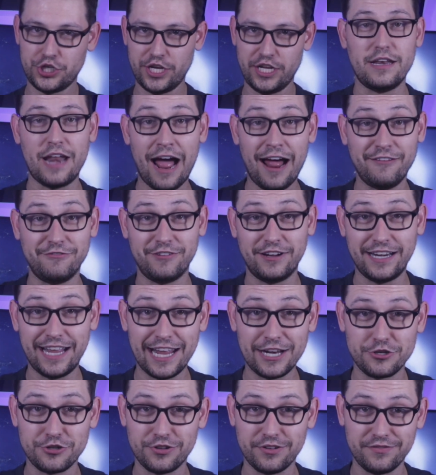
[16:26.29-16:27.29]
not
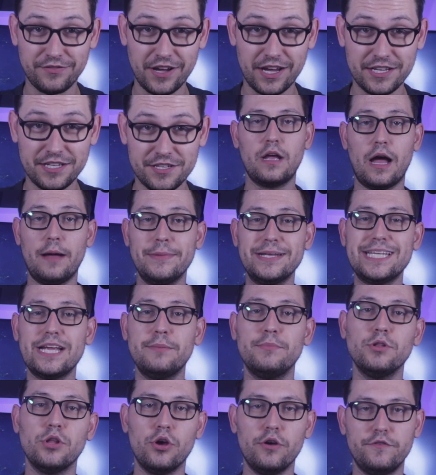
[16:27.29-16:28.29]
financial advice. Comment
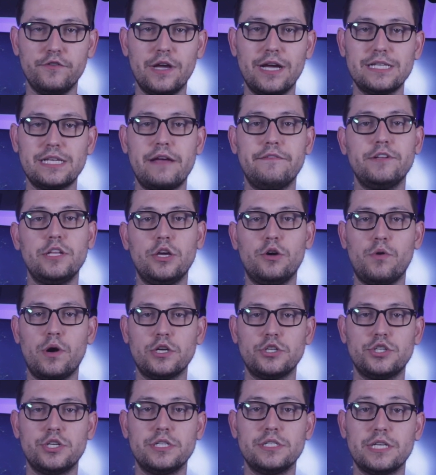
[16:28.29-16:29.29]
down below if you guys have any
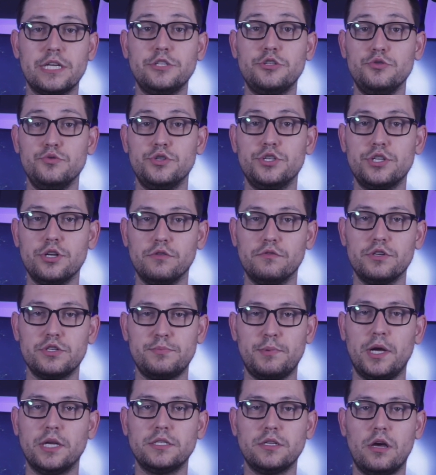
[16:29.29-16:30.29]
questions. I do still
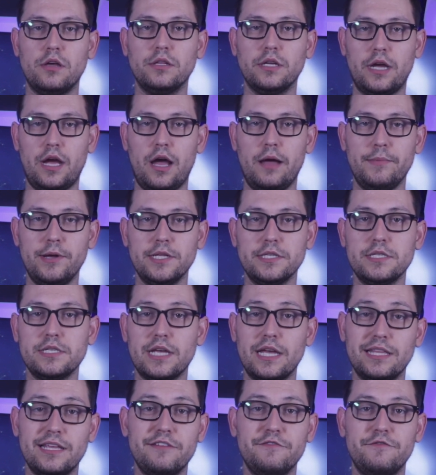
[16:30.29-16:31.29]
respond to all the comments,
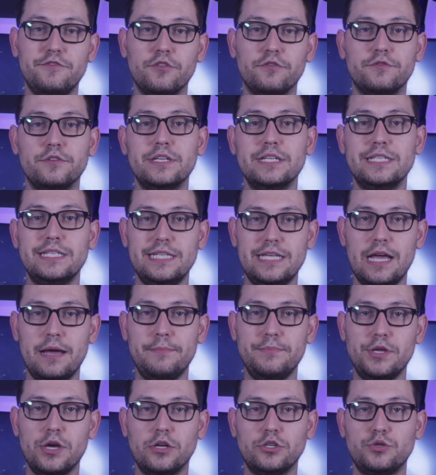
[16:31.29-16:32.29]
and then feel free to
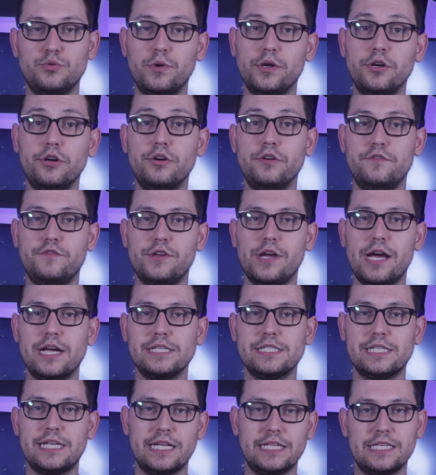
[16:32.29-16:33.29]
DM me on Twitter if you
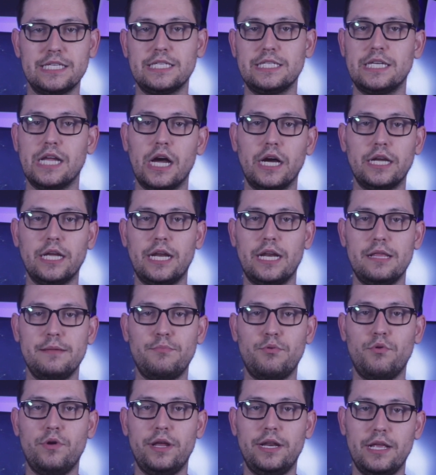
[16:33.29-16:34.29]
guys get stuck at any
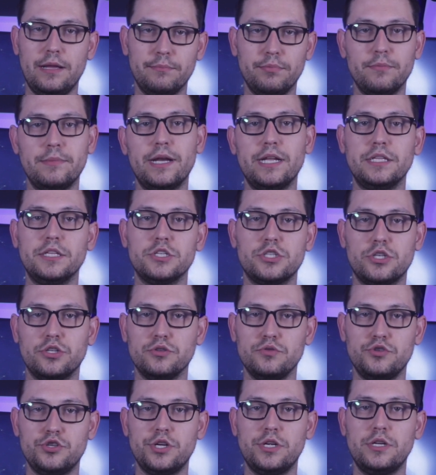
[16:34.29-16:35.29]
point implementing the
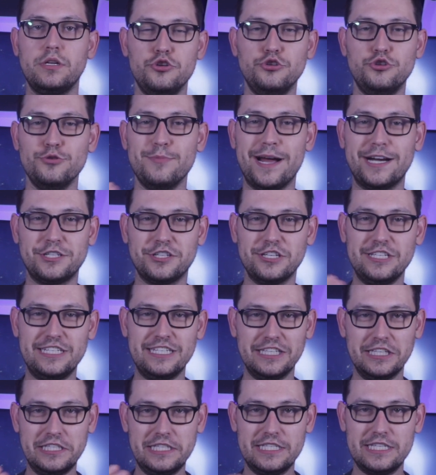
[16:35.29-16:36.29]
solution. YouTube actually
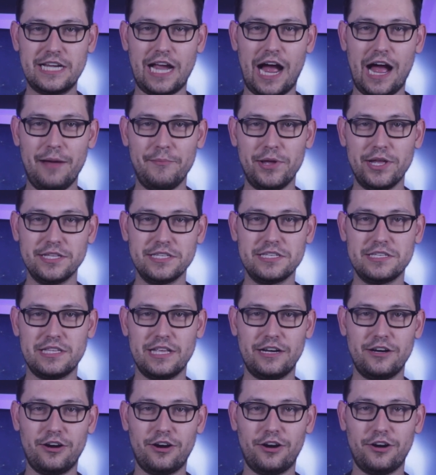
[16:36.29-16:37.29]
deletes comments
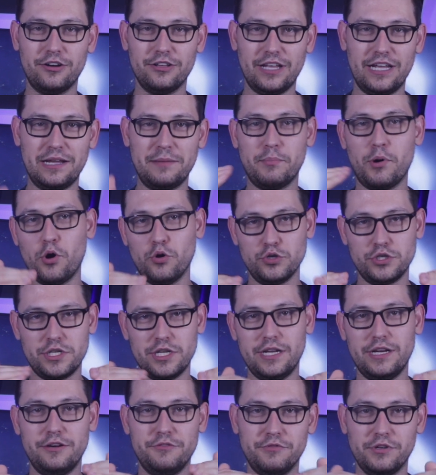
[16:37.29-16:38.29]
that are like
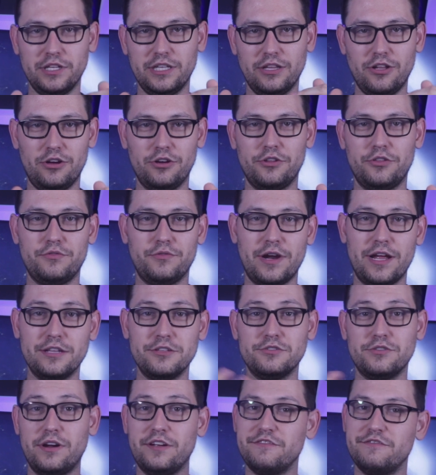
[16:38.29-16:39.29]
posted in really long
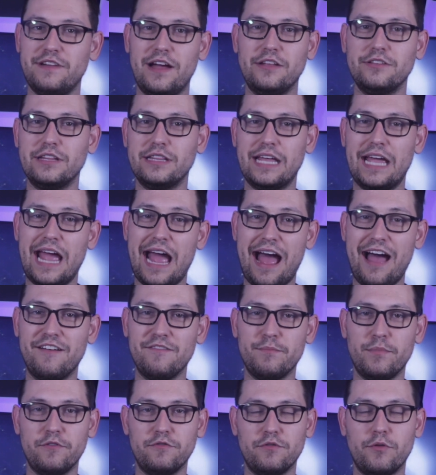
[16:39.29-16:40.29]
threads, or I found that they
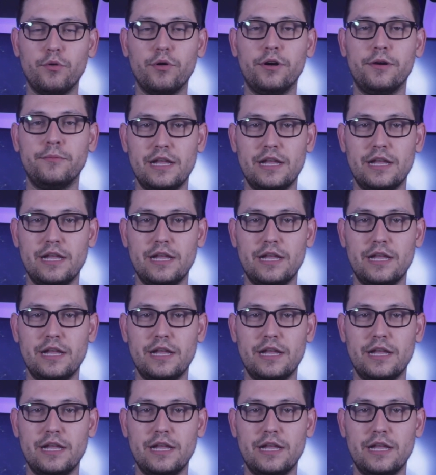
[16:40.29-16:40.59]
have before.